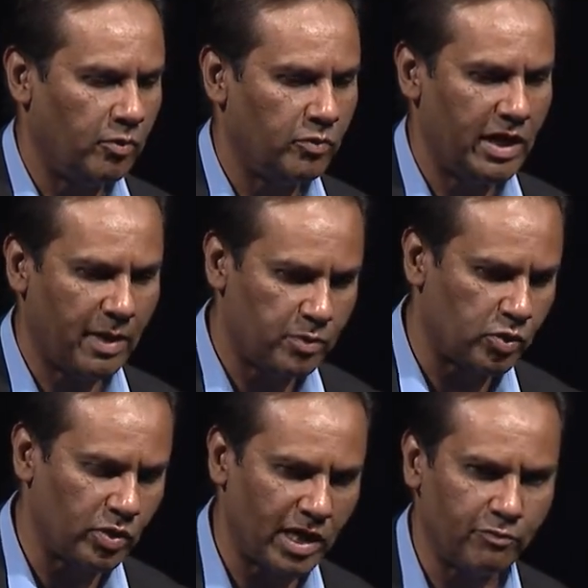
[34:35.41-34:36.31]
We happen
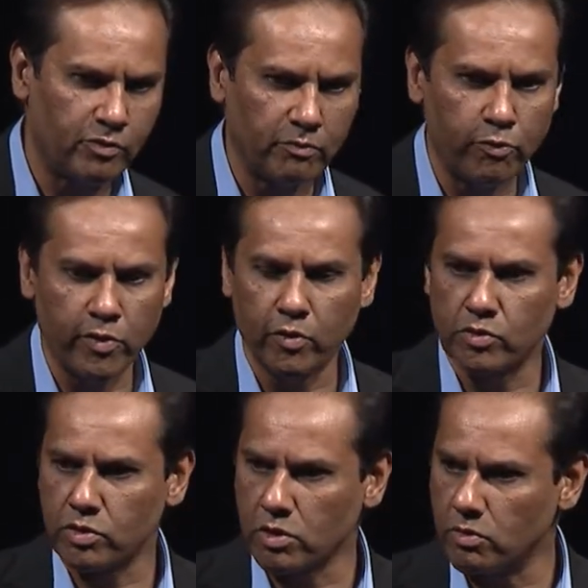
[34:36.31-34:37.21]
to have a very good
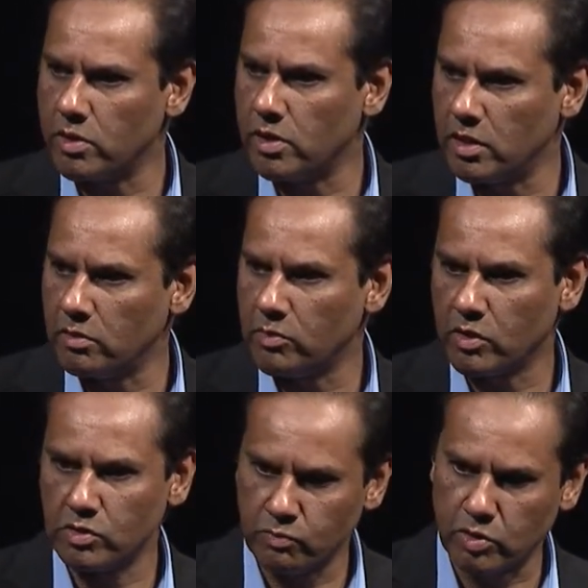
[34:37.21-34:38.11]
security team
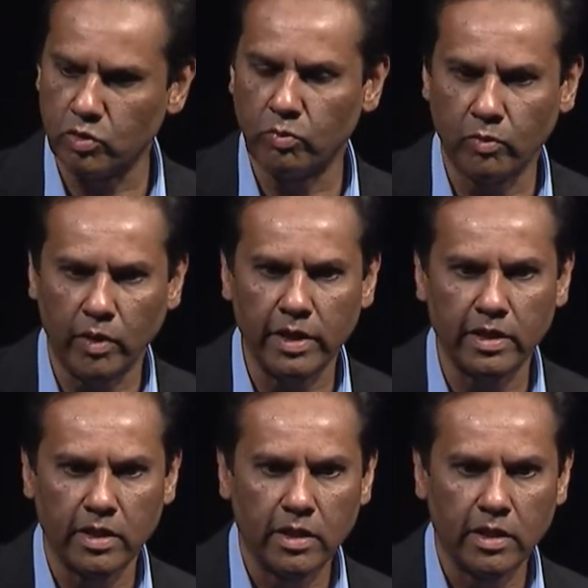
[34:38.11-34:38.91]
because we do provide